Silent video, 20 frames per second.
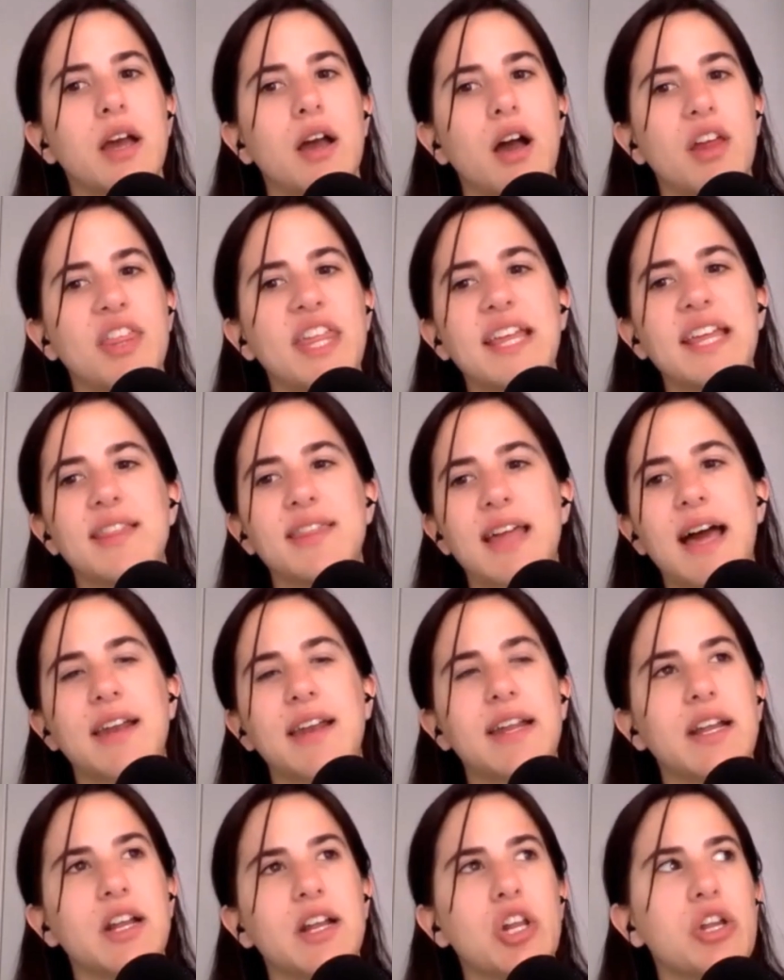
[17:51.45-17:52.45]
I think that
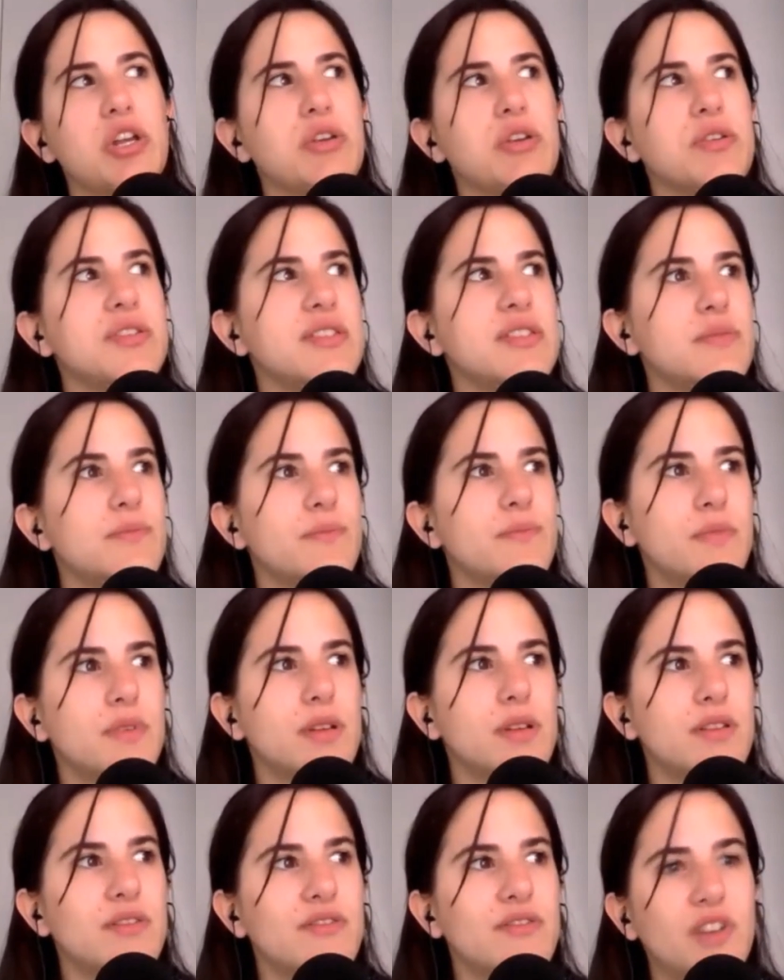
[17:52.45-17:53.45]
includes,
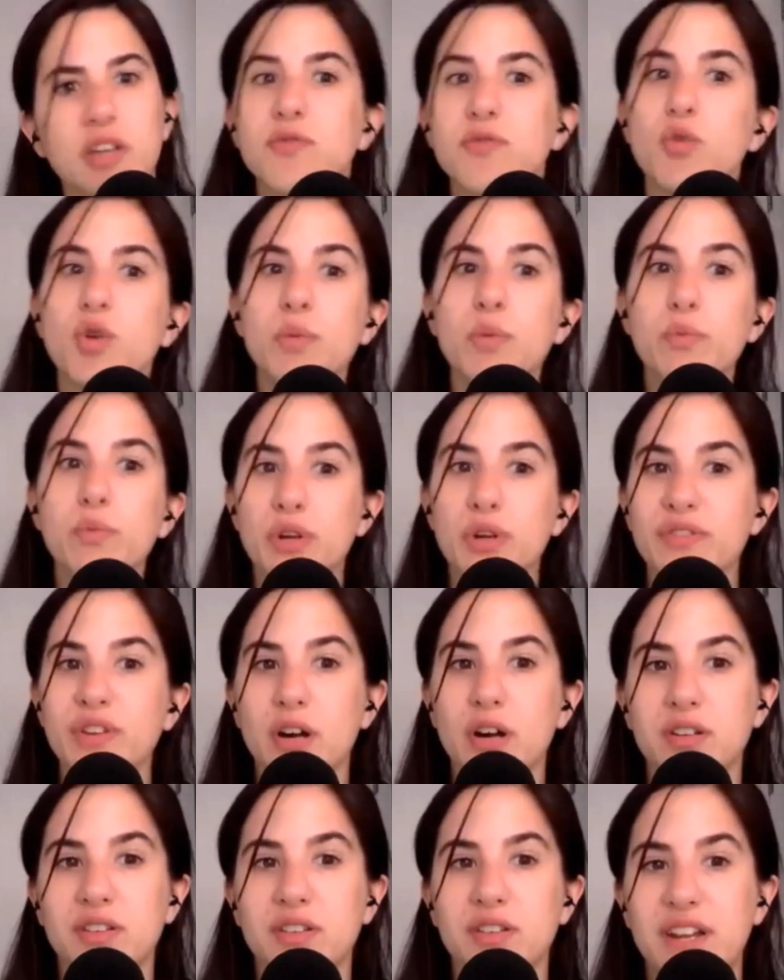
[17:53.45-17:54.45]
first of all, improving
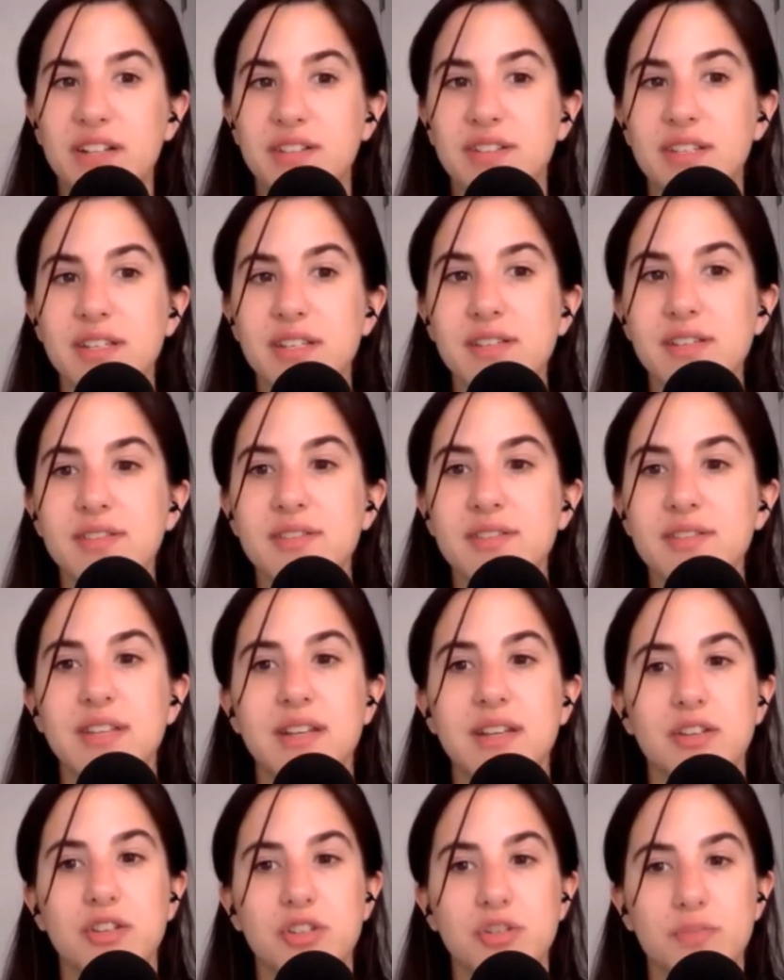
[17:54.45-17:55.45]
our defenses
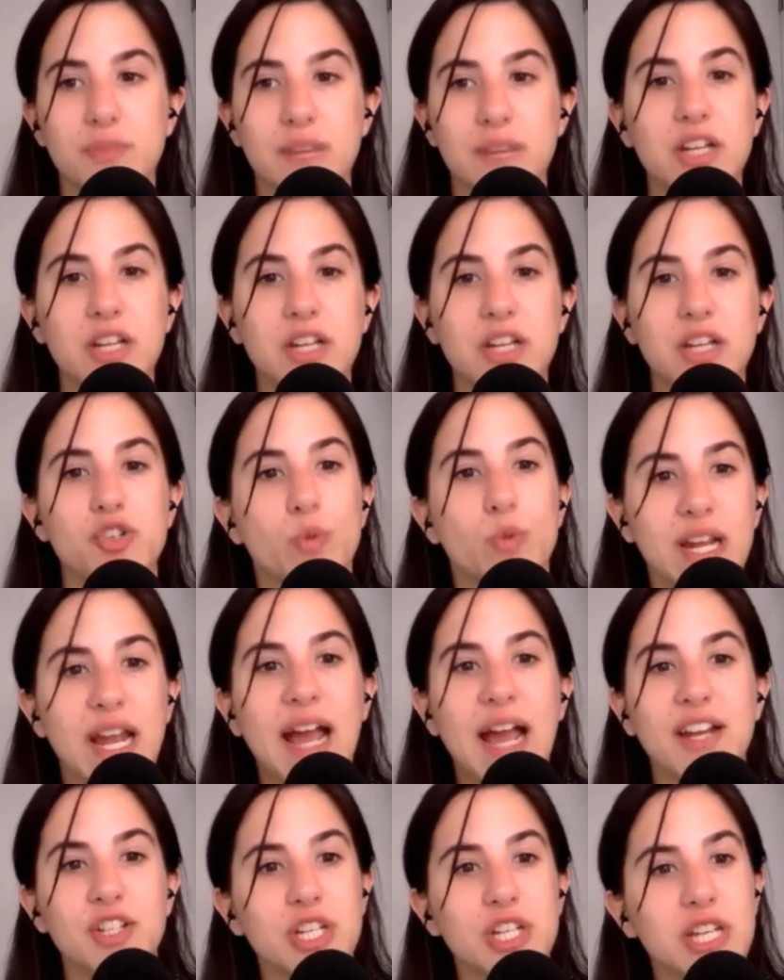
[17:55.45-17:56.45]
and making sure we
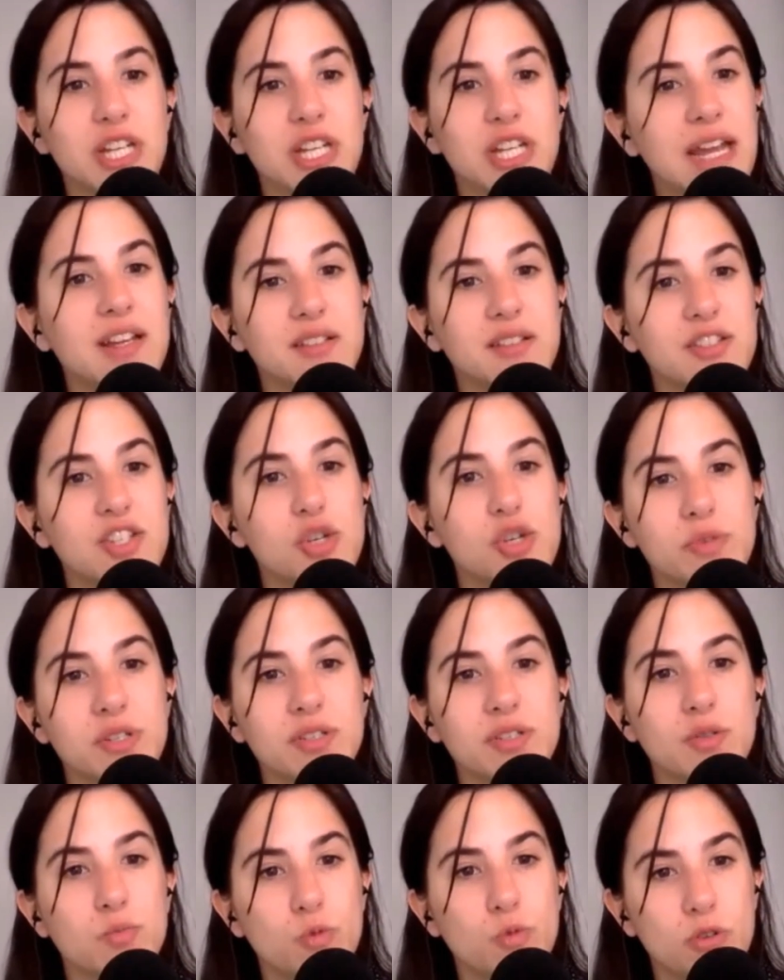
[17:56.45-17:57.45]
educate consumers
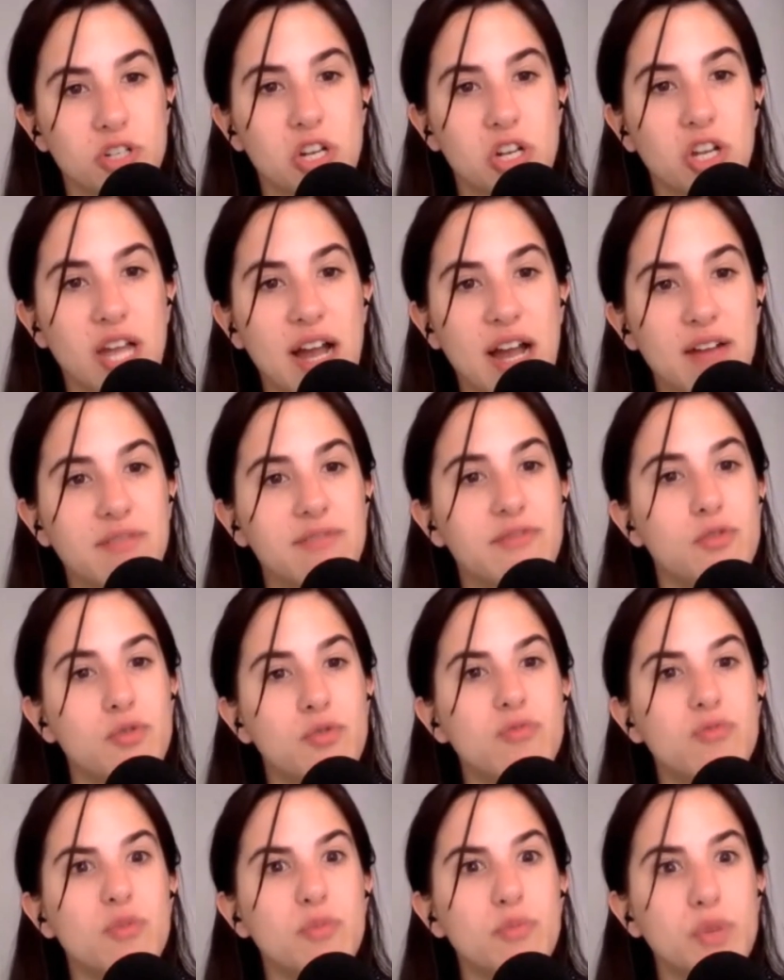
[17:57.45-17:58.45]
on what to look out
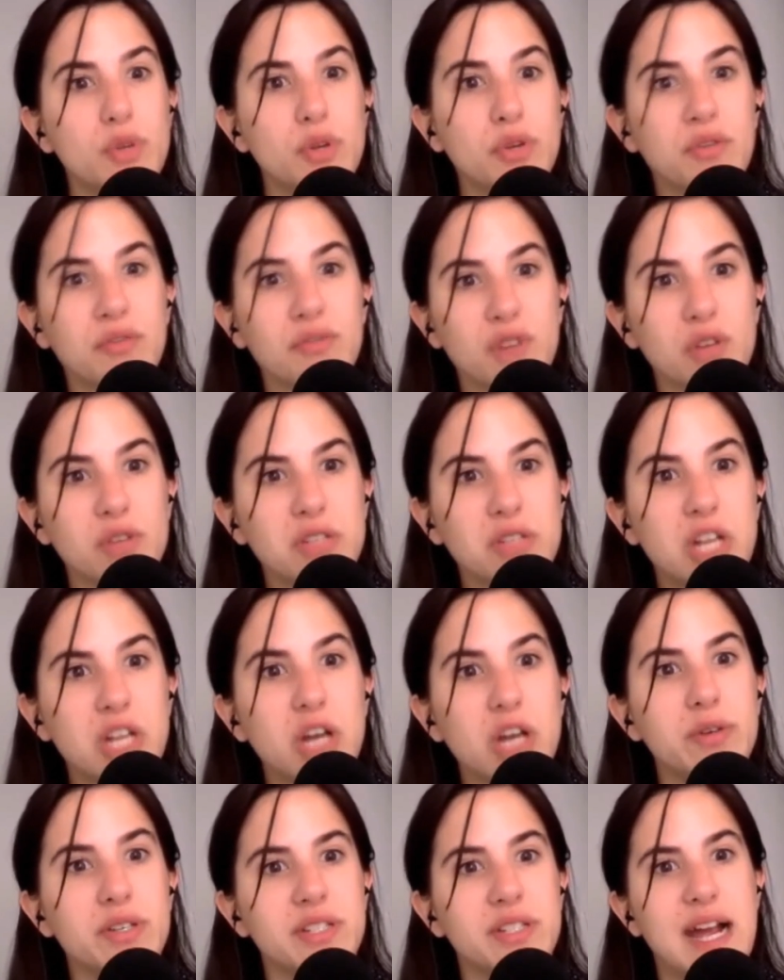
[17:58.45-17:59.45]
for, remove those
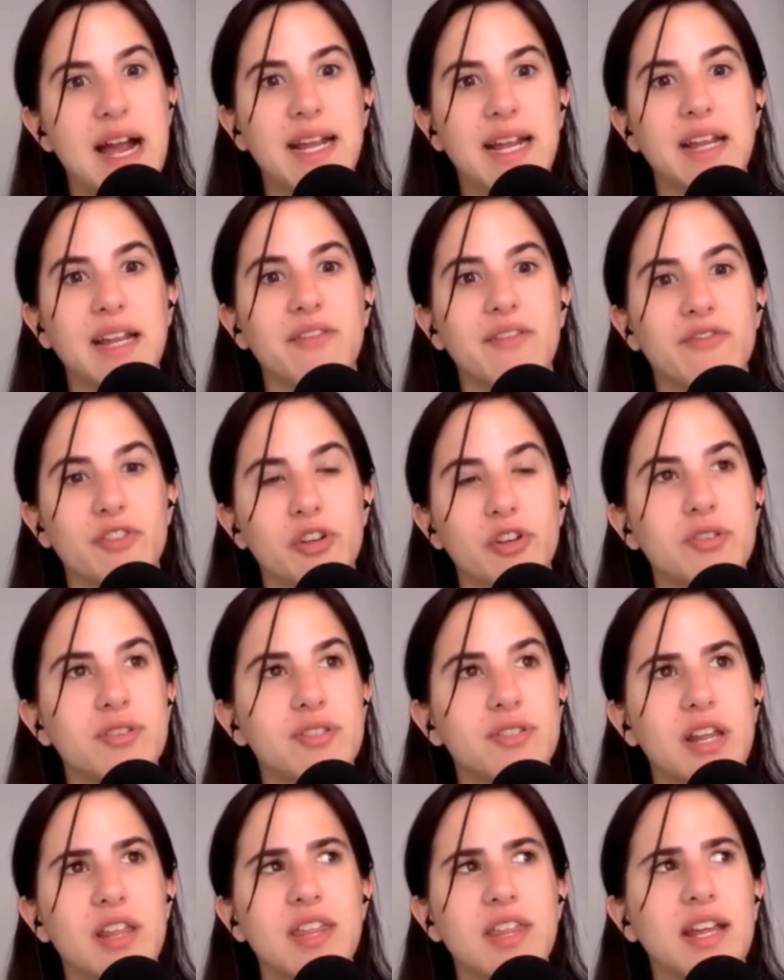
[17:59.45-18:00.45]
lowest hanging fruits.
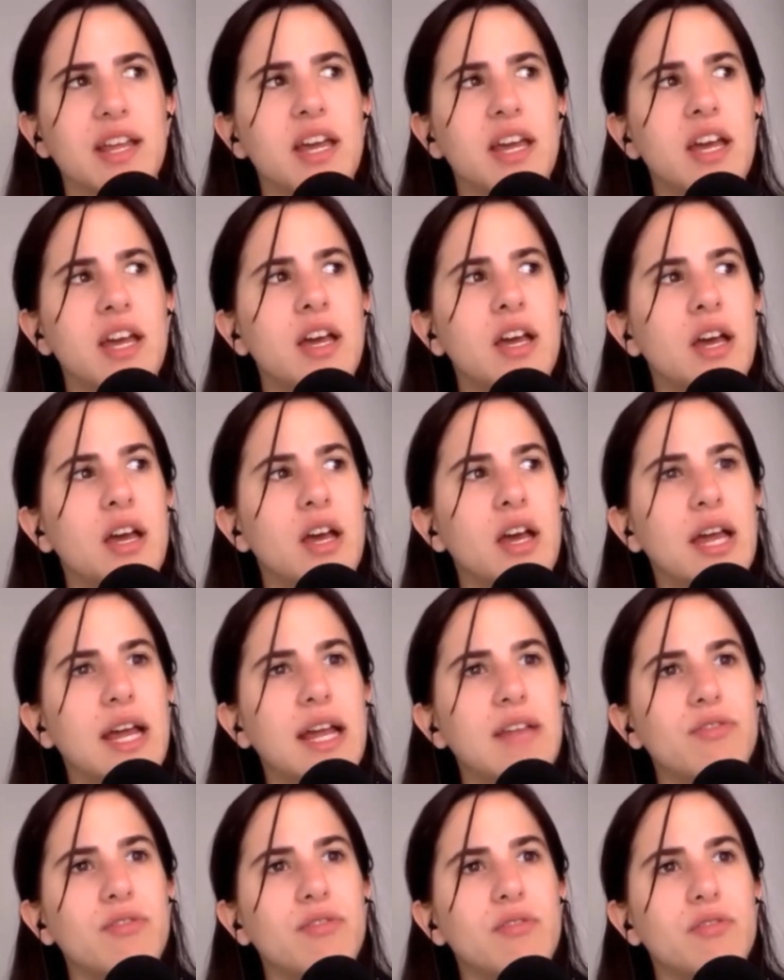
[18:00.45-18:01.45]
And I think
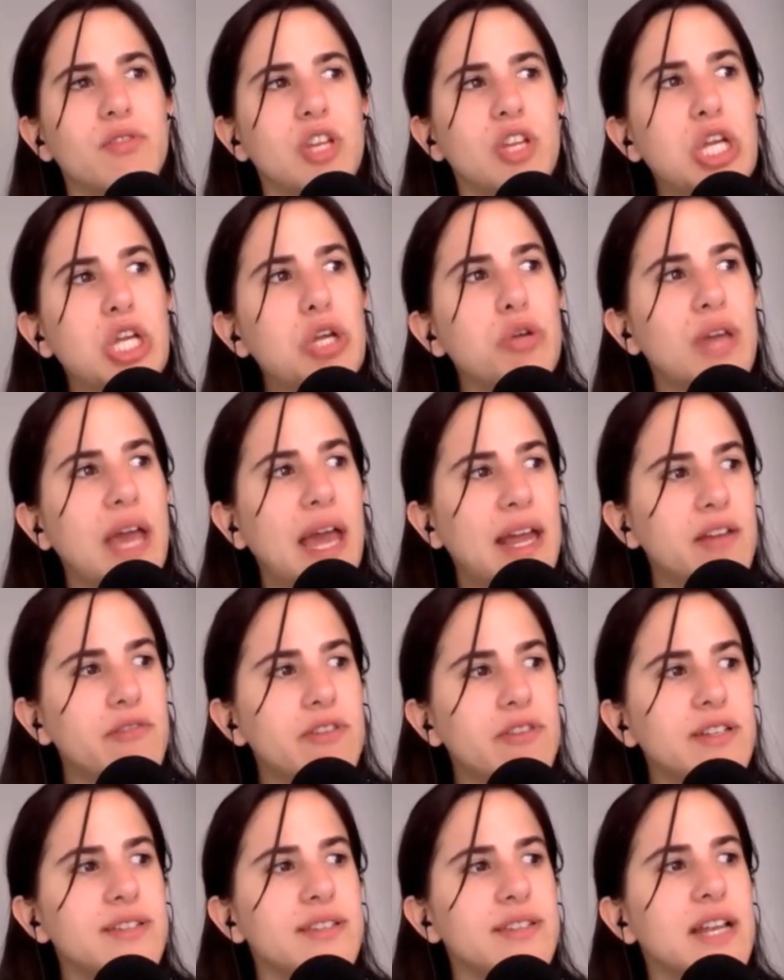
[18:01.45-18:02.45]
in the UK
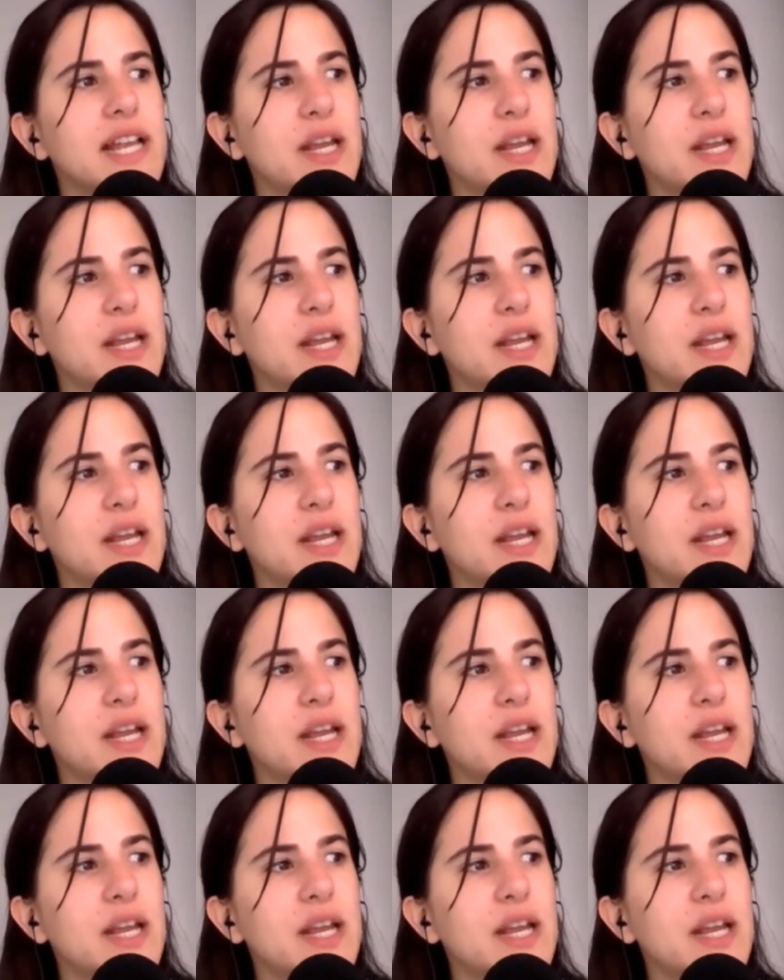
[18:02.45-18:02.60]
recently,